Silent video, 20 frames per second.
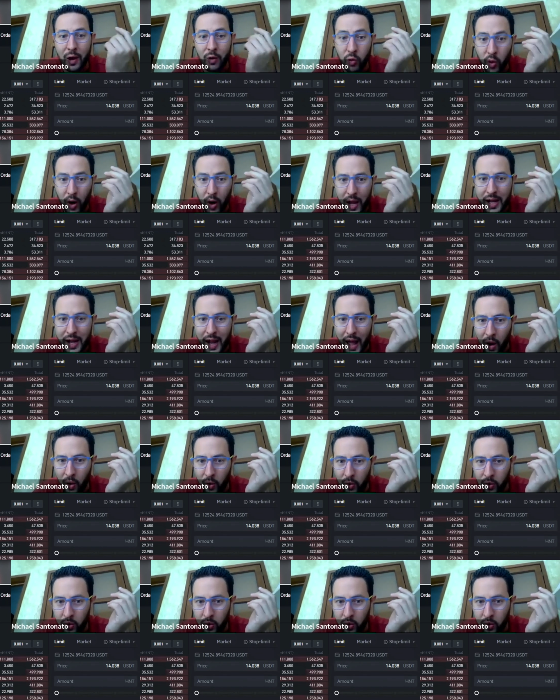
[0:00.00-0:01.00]
right
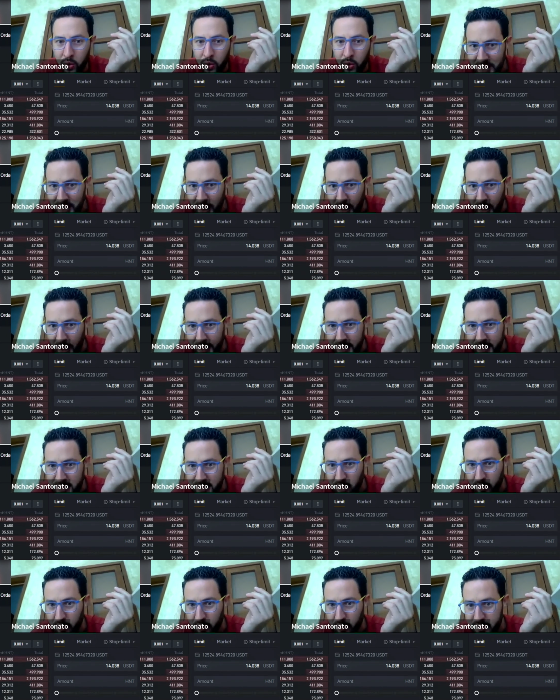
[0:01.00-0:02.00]
now. All these lines
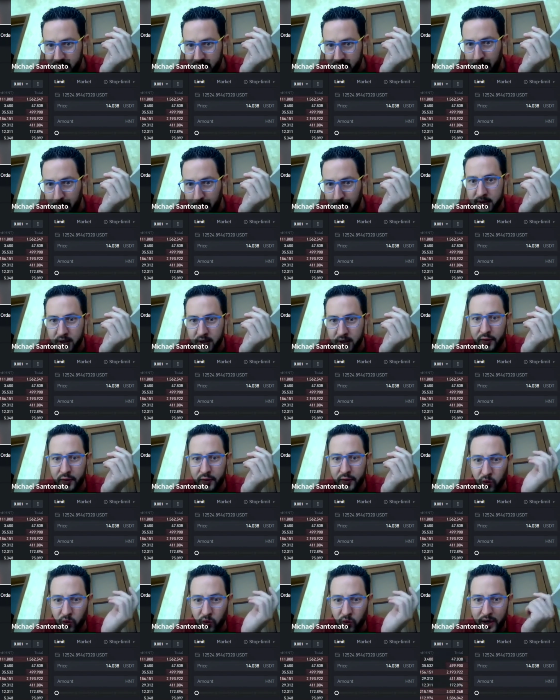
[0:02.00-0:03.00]
and all these numbers and all
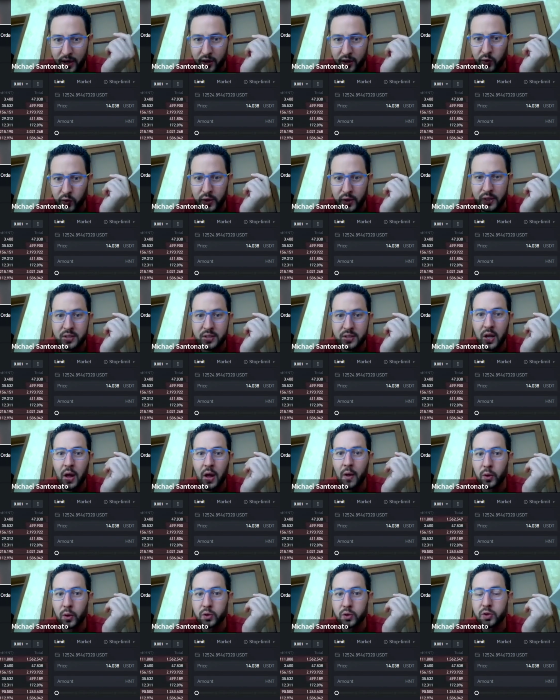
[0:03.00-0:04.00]
these red and greens,
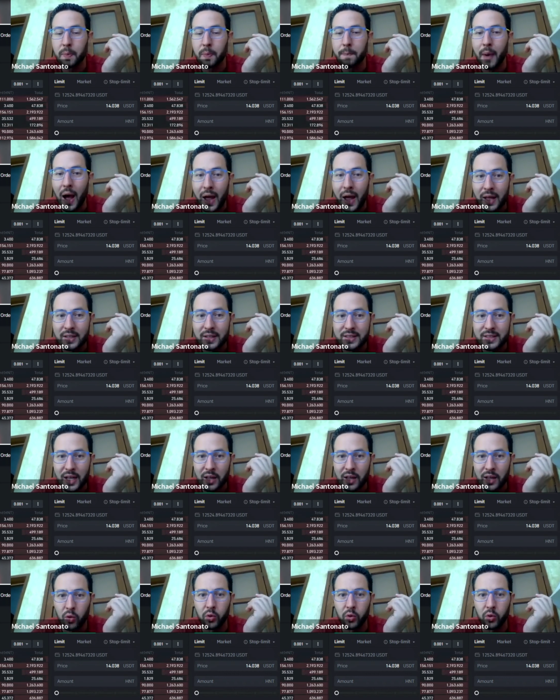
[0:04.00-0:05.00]
those are buy and
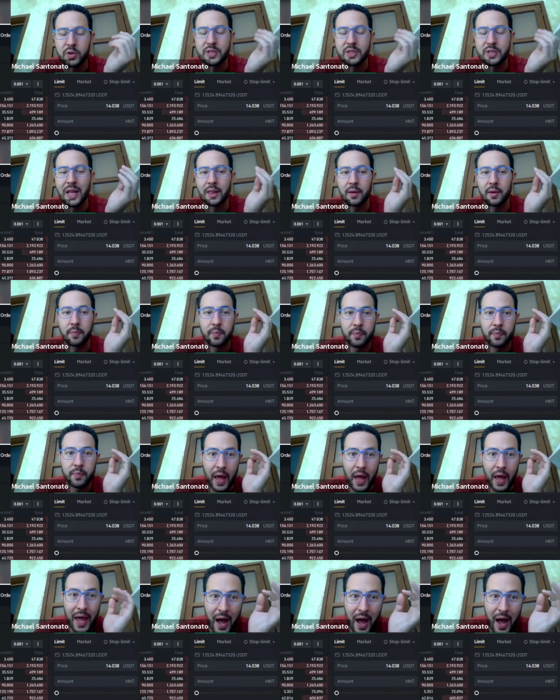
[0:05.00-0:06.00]
sell orders that the
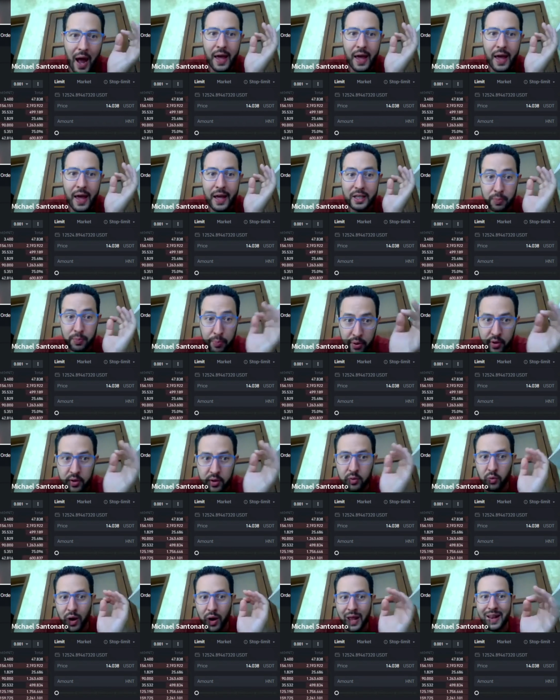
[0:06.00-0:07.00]
AI has put
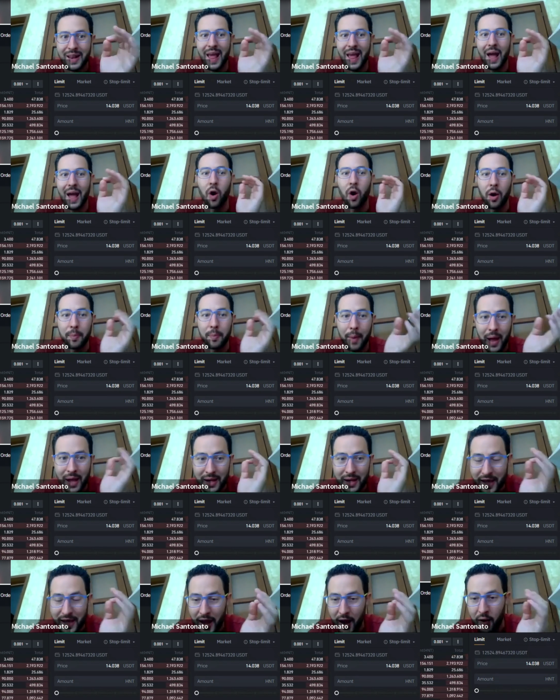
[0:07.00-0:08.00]
right now on my
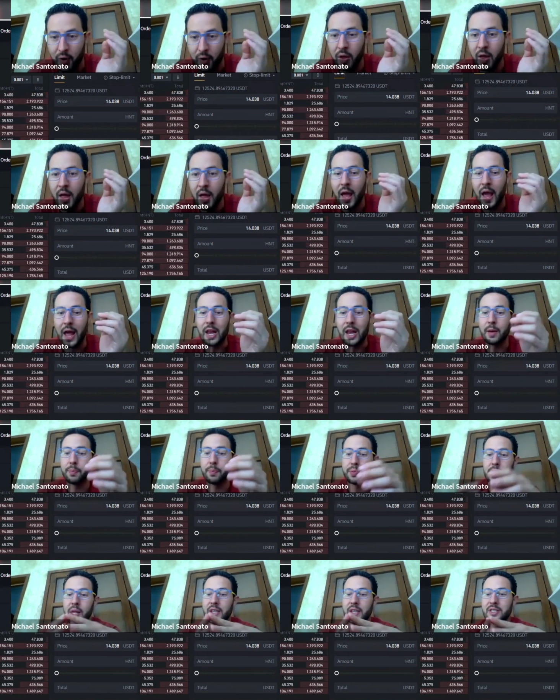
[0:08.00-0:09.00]
account. And it
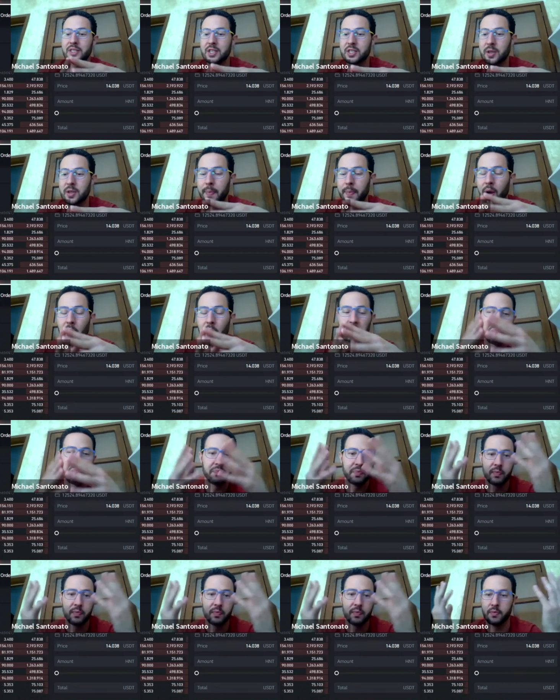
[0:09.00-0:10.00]
places about
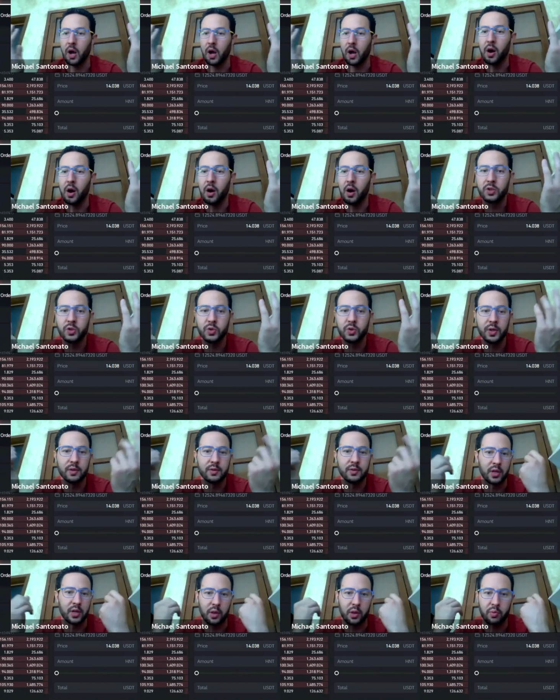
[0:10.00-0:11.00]
100
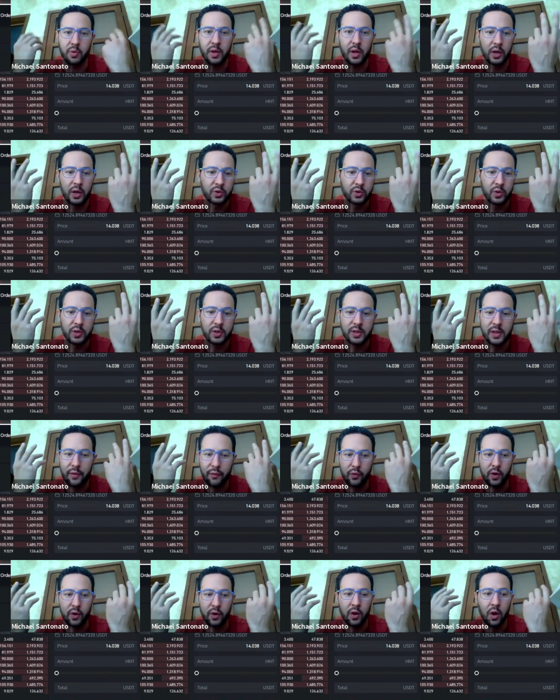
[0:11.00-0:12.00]
to 300
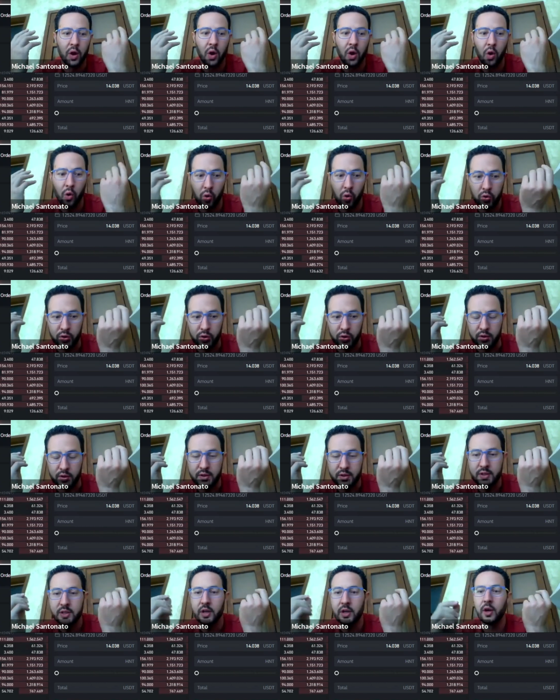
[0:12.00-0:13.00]
different
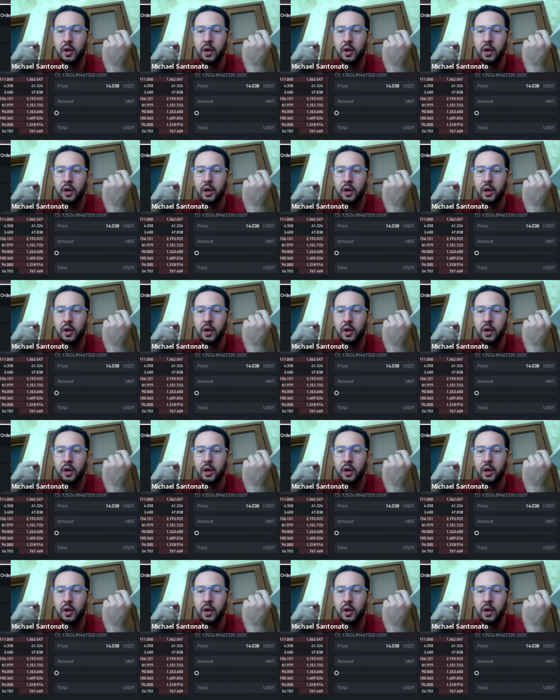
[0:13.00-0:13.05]
orders